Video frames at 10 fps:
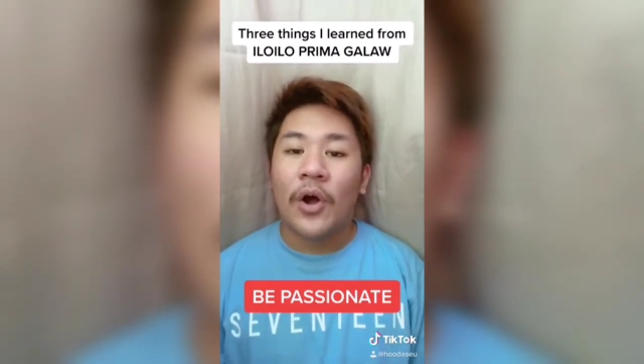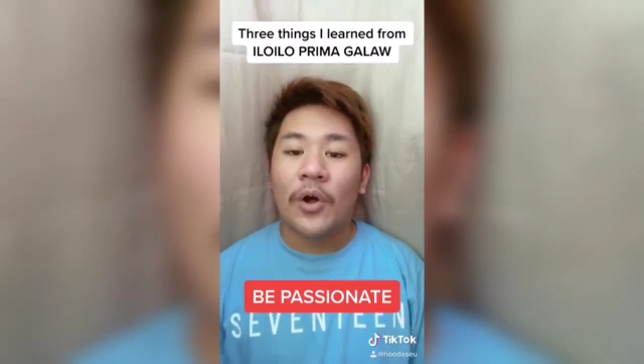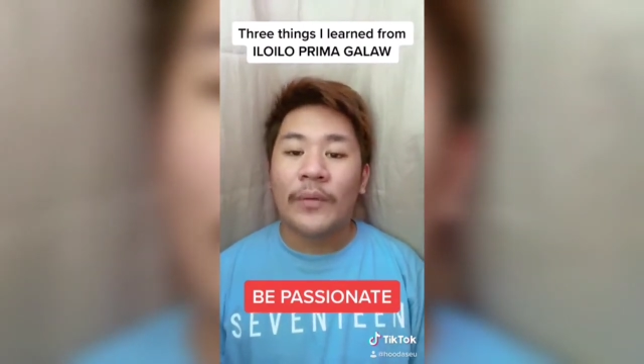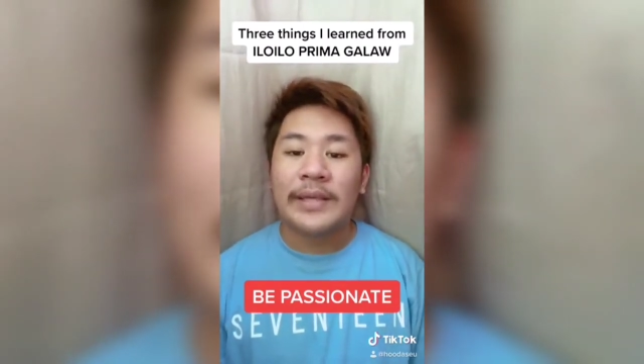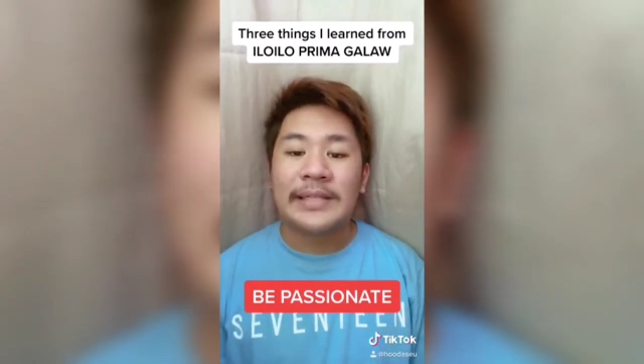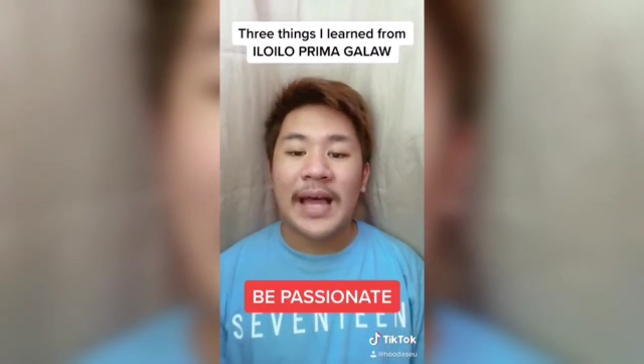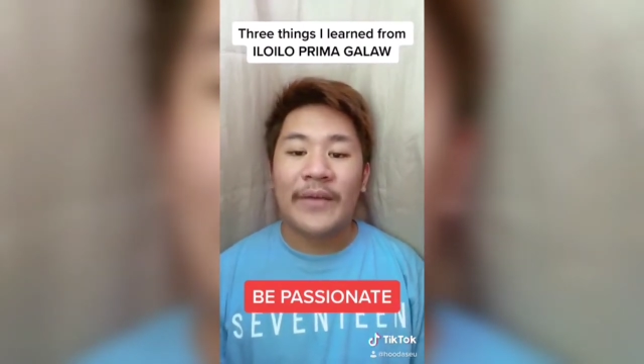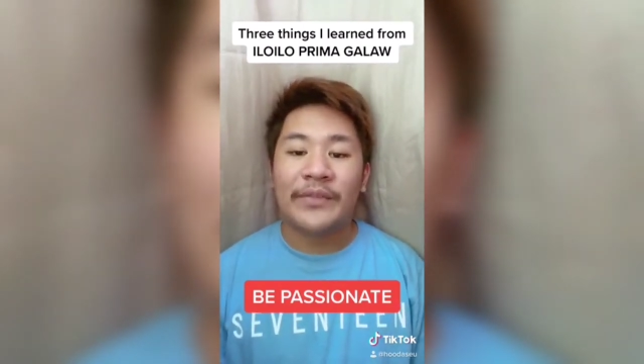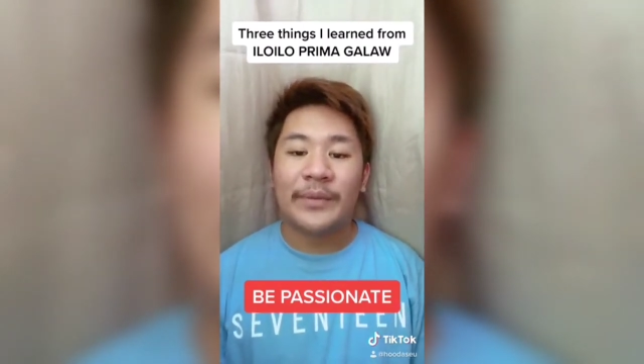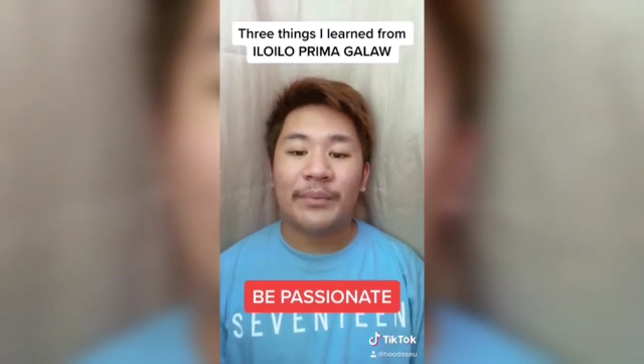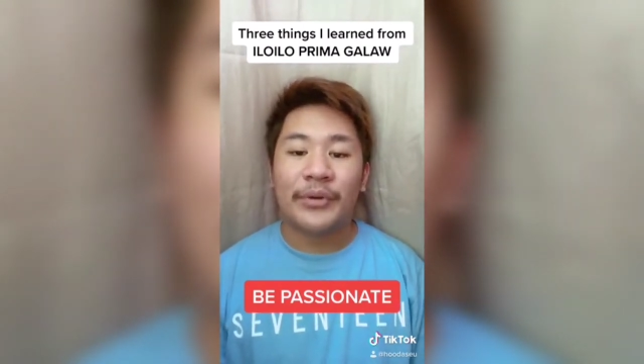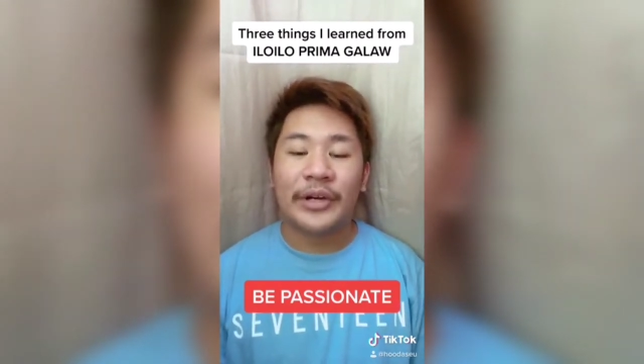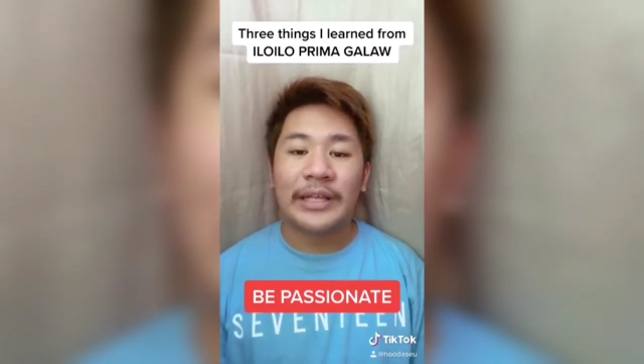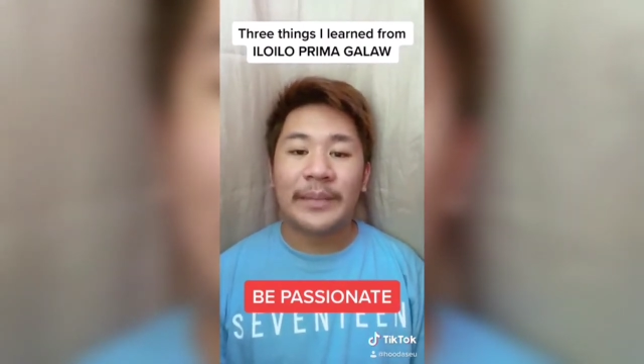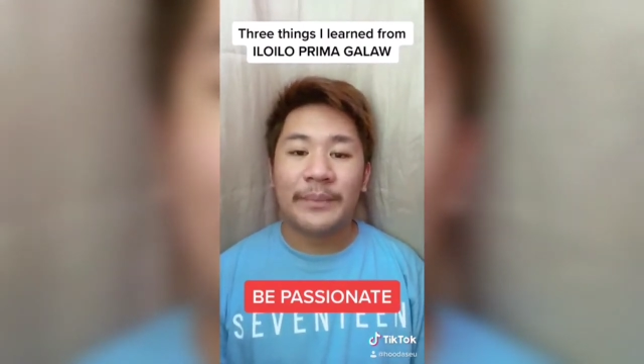always have that
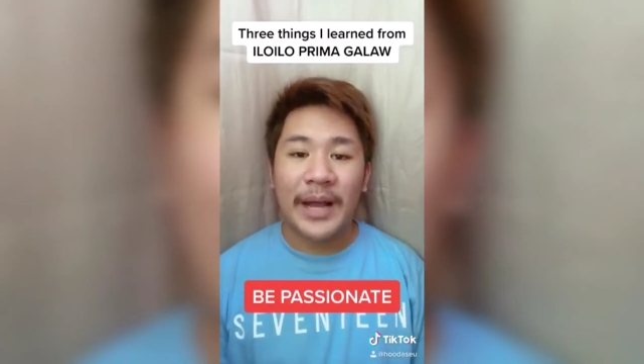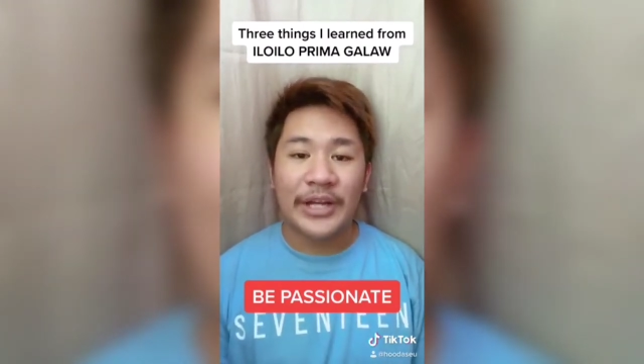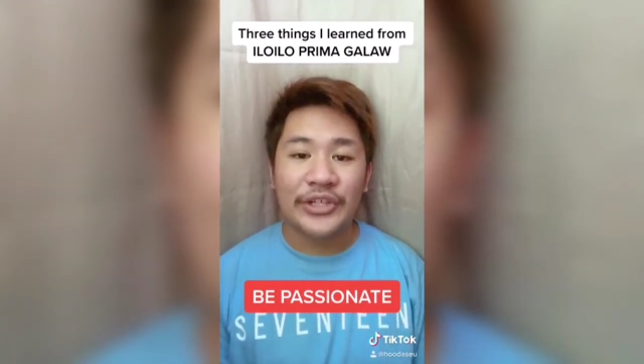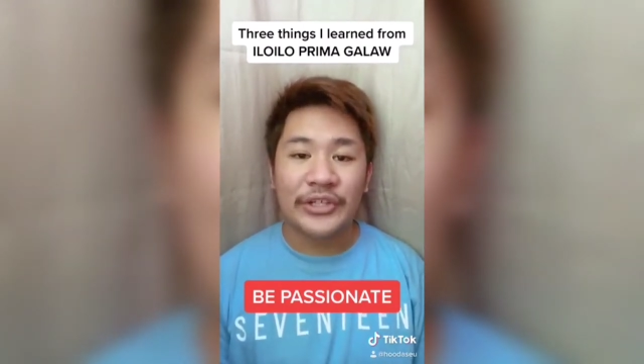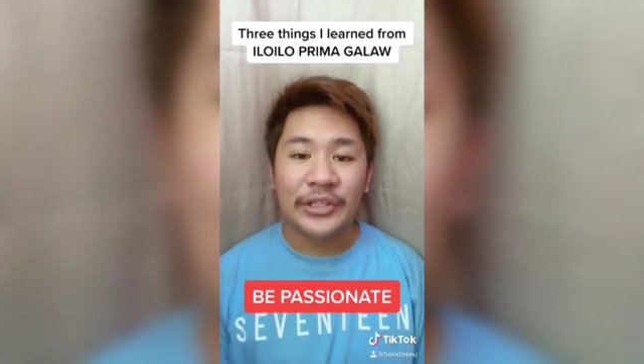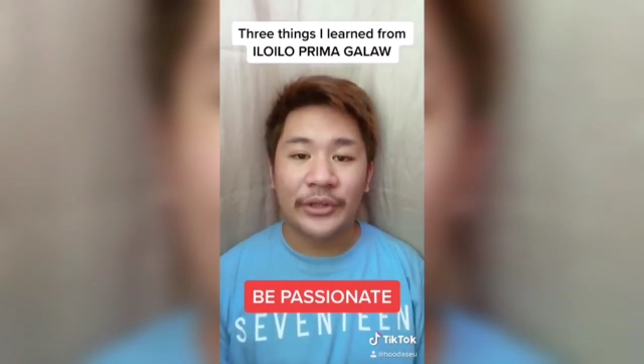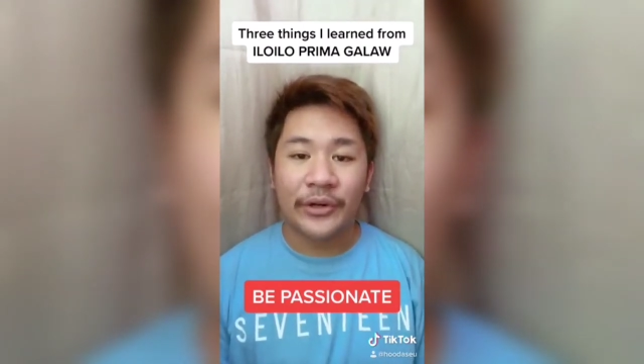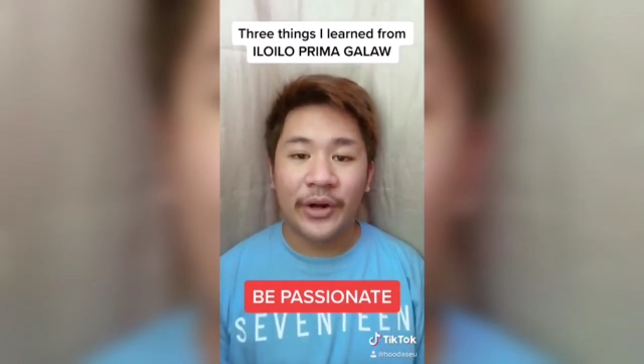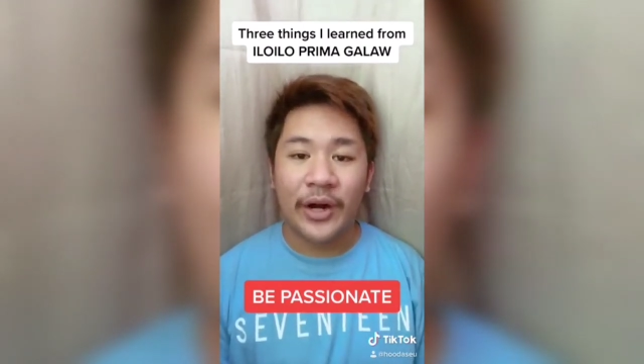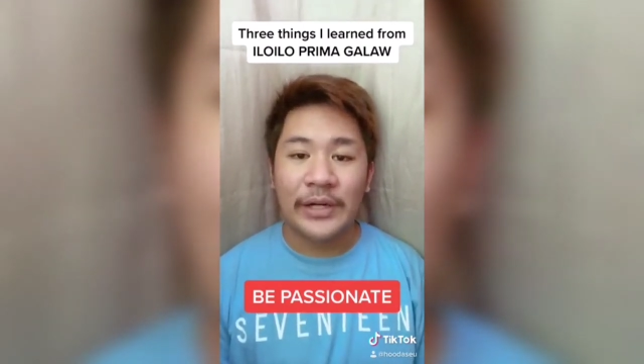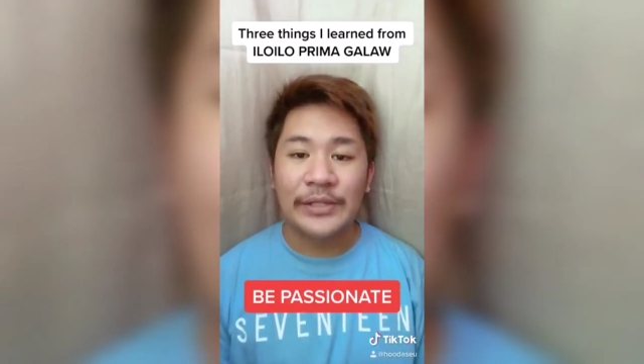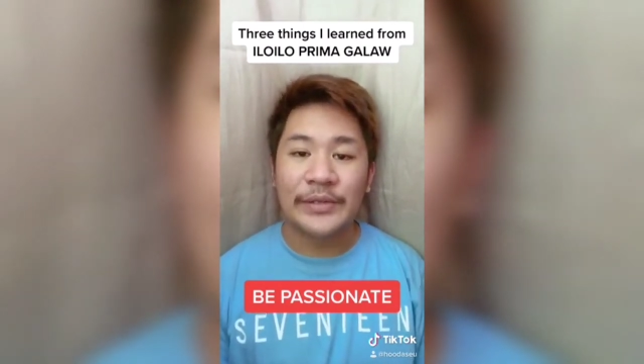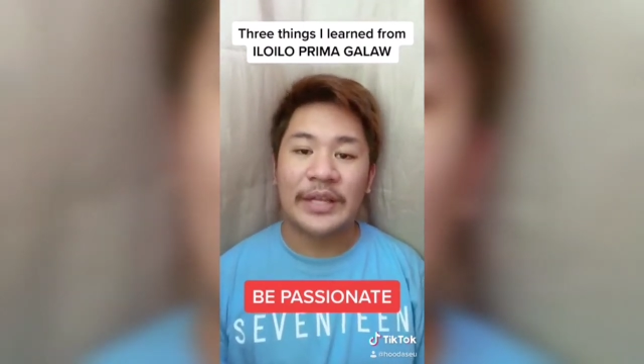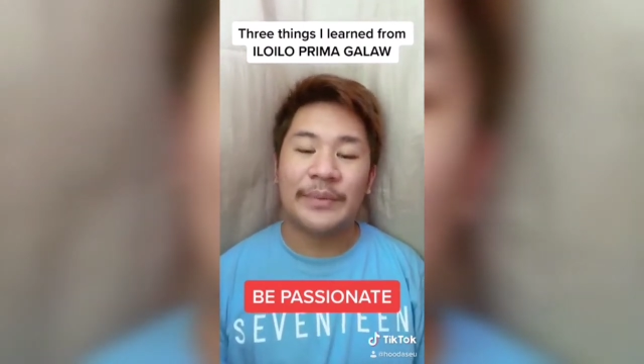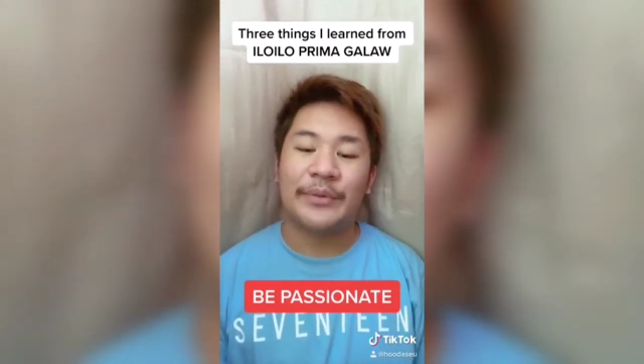burning passion in your heart
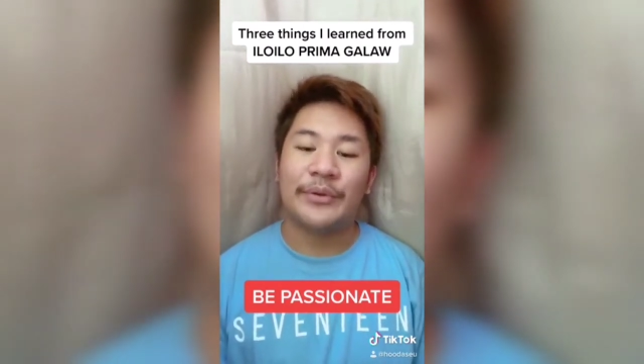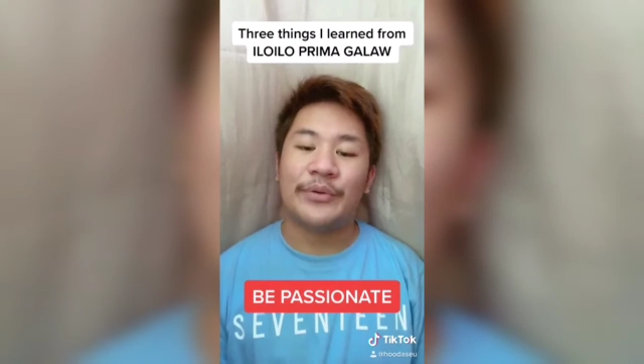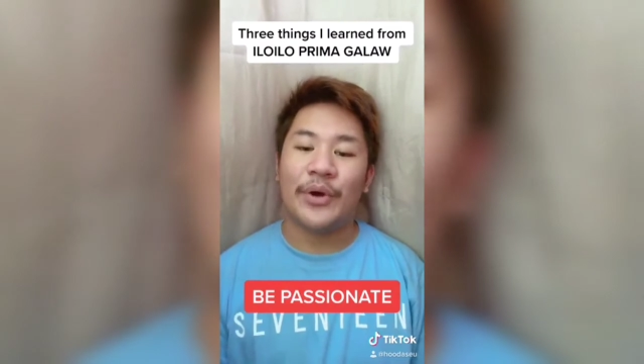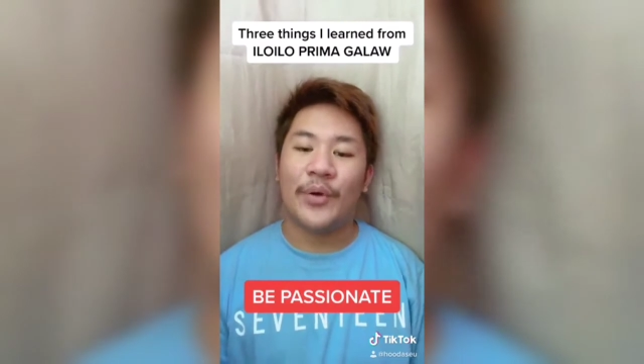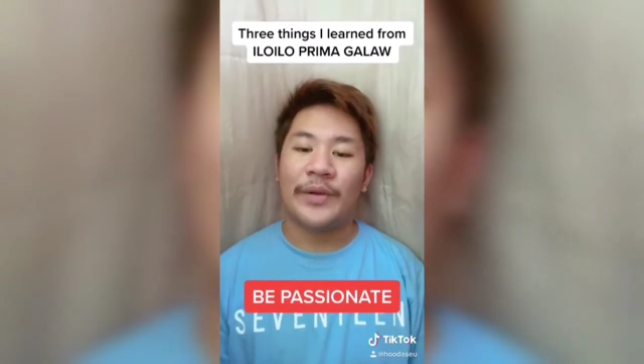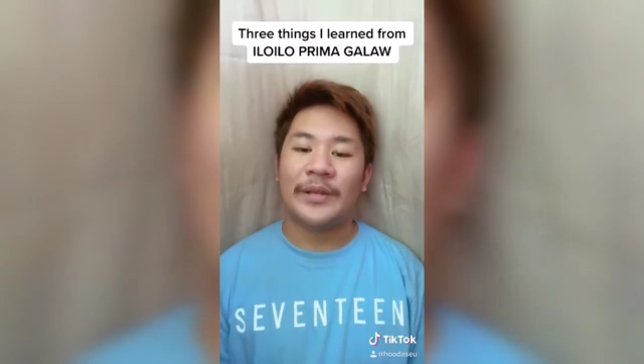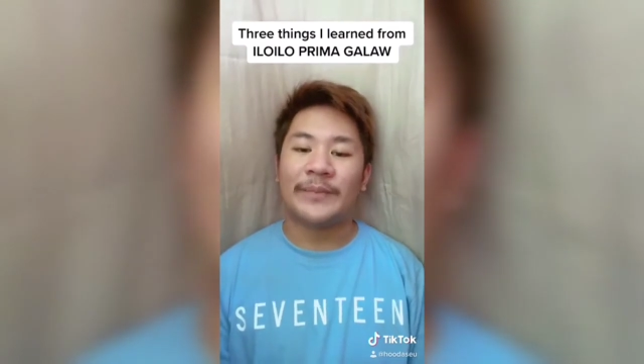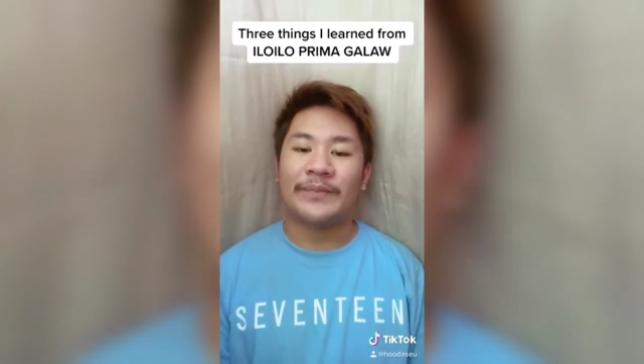to keep you going.